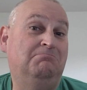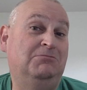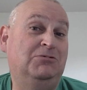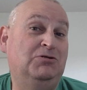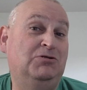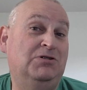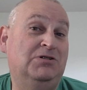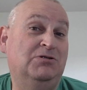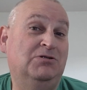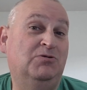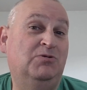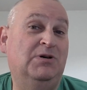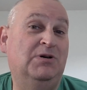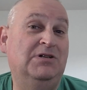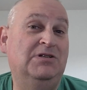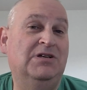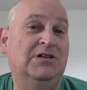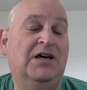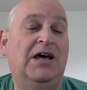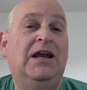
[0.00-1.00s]
which is
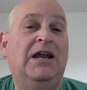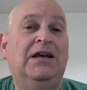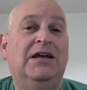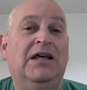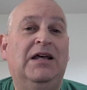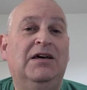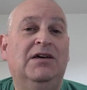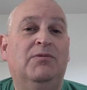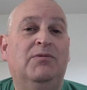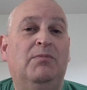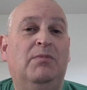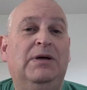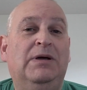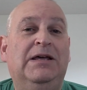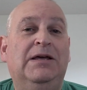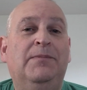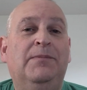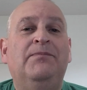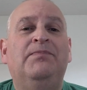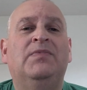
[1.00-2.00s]
quite unlike
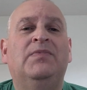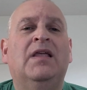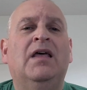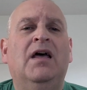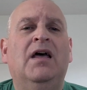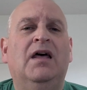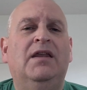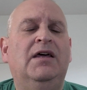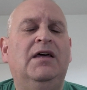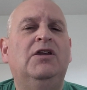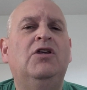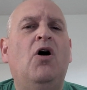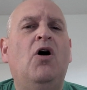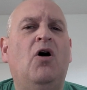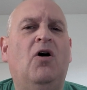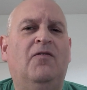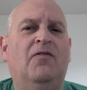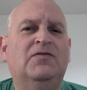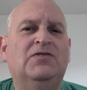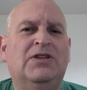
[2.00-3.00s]
me. And then
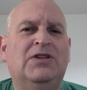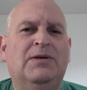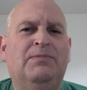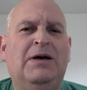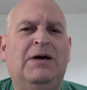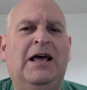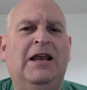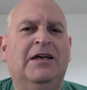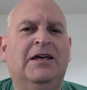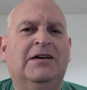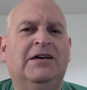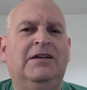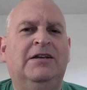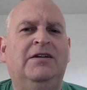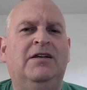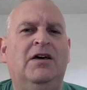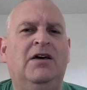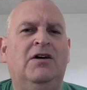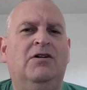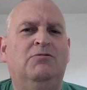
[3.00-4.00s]
off to the
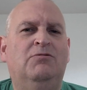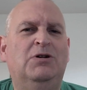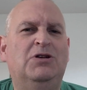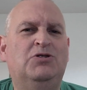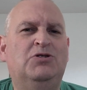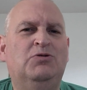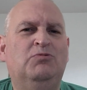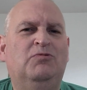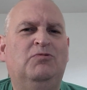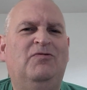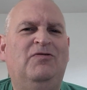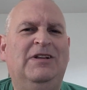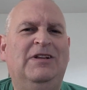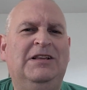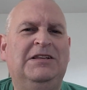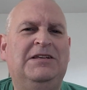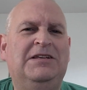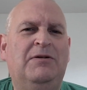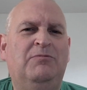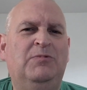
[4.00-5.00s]
Pelican, which
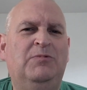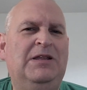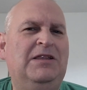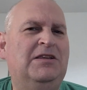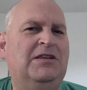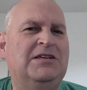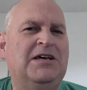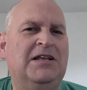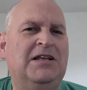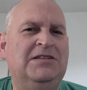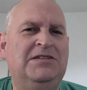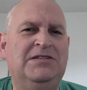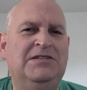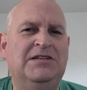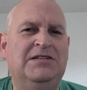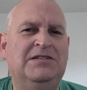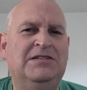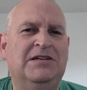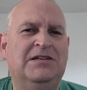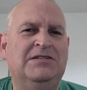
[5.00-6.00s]
filled up with tons
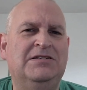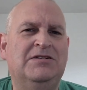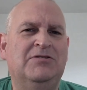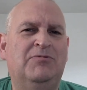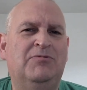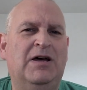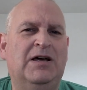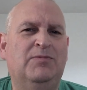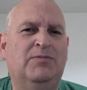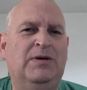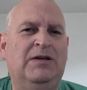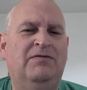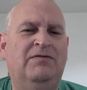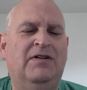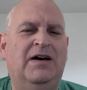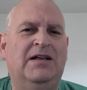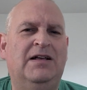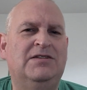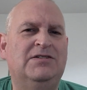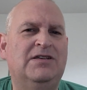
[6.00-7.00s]
and tons of rugby
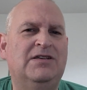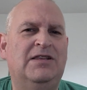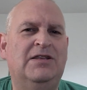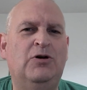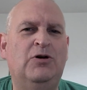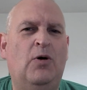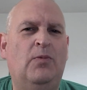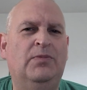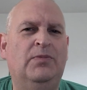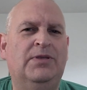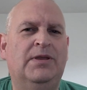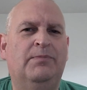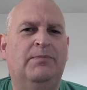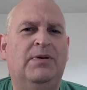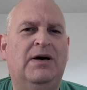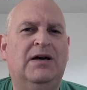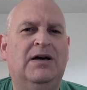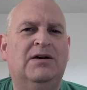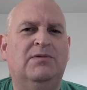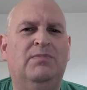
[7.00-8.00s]
fans, and they opened the
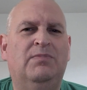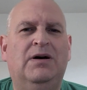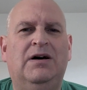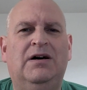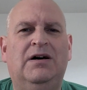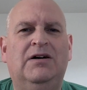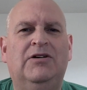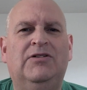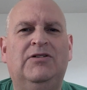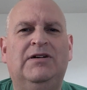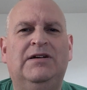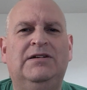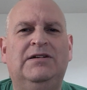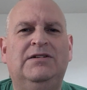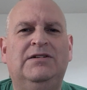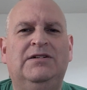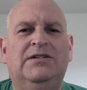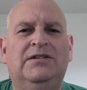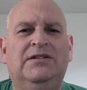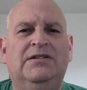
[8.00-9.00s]
back bar,
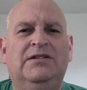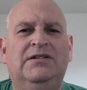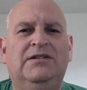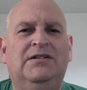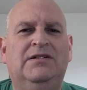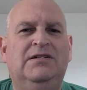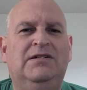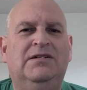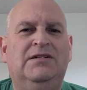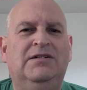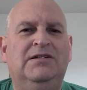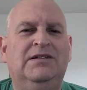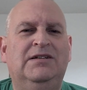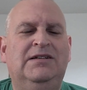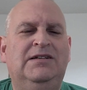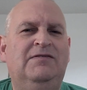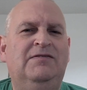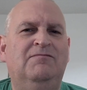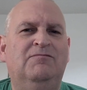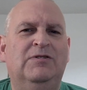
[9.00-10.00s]
and
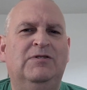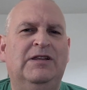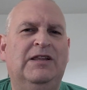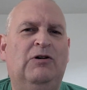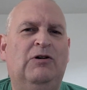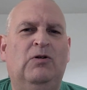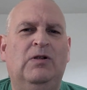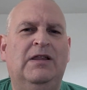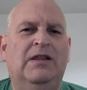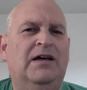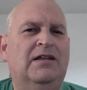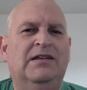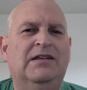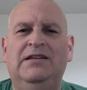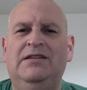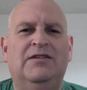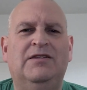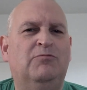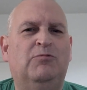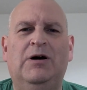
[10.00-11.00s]
even with all that
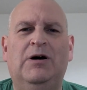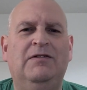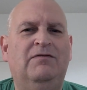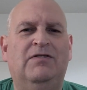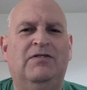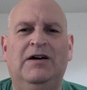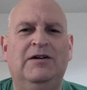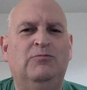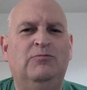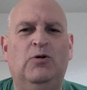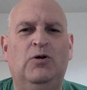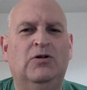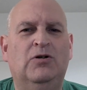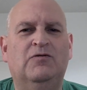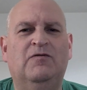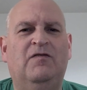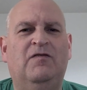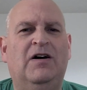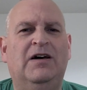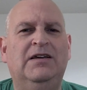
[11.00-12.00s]
in, the Wi-Fi
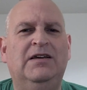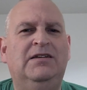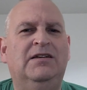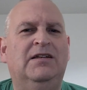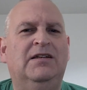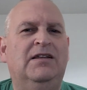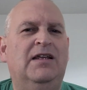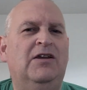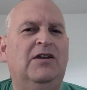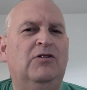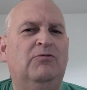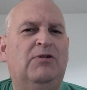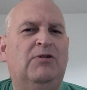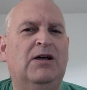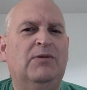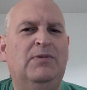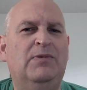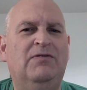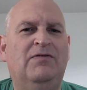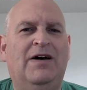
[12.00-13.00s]
worked fine, and then the
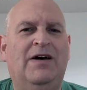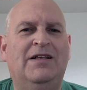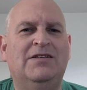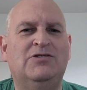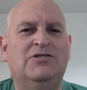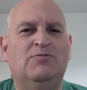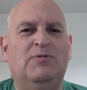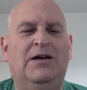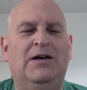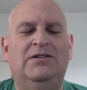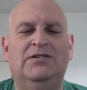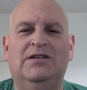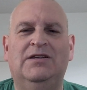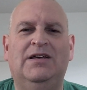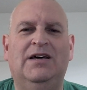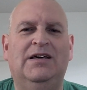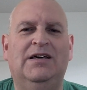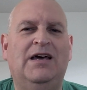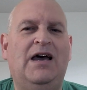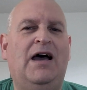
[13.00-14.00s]
rugby fans went, and
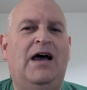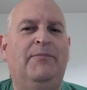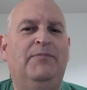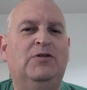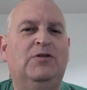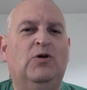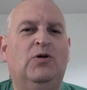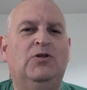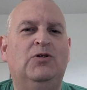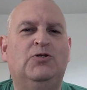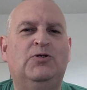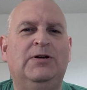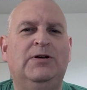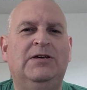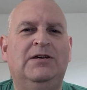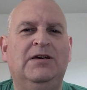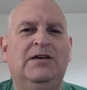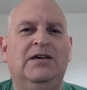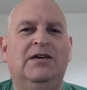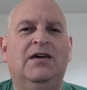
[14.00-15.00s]
I kept on
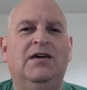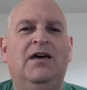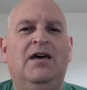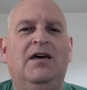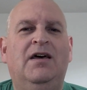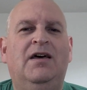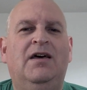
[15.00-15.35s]
drinking